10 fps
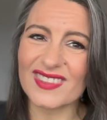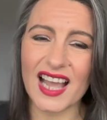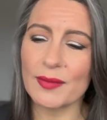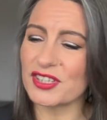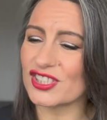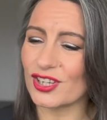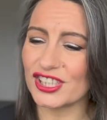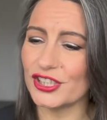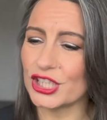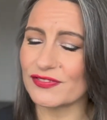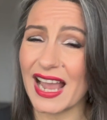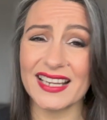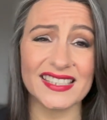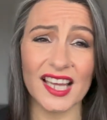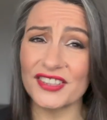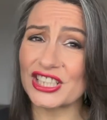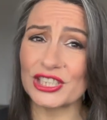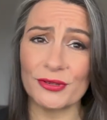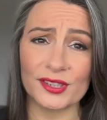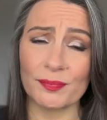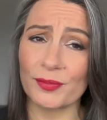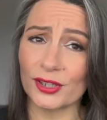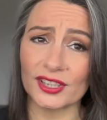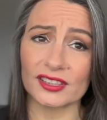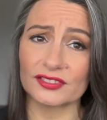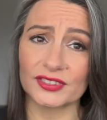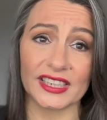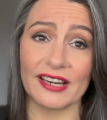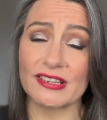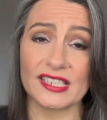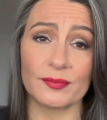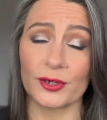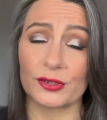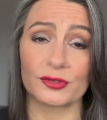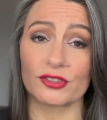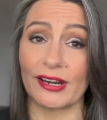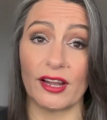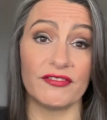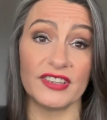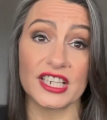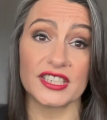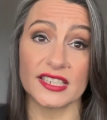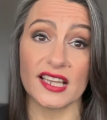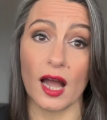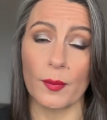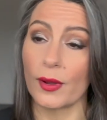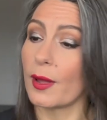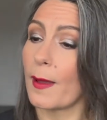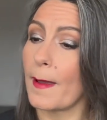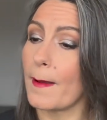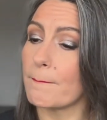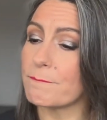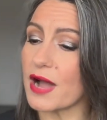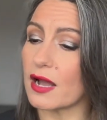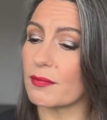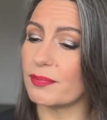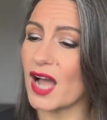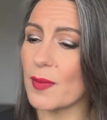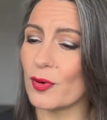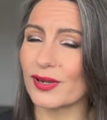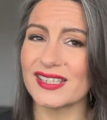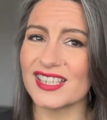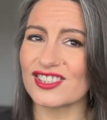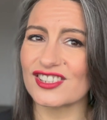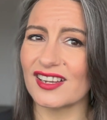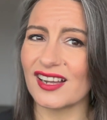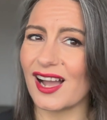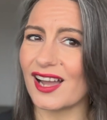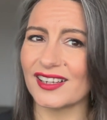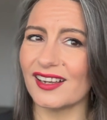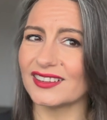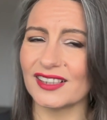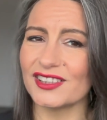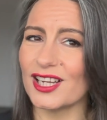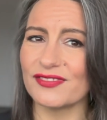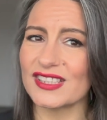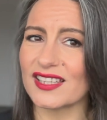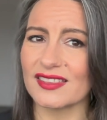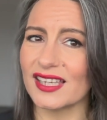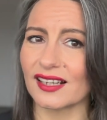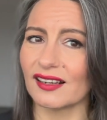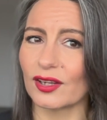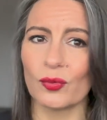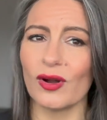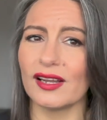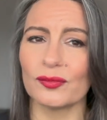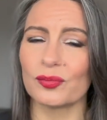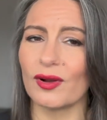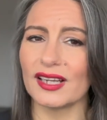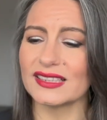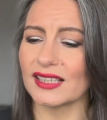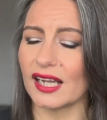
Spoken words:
I'm just not a huge fan. It's nothing to do with the product. The Kerotin product was great. I finished this up. But purple conditioner, I don't know if it's a thing. Like, why is it?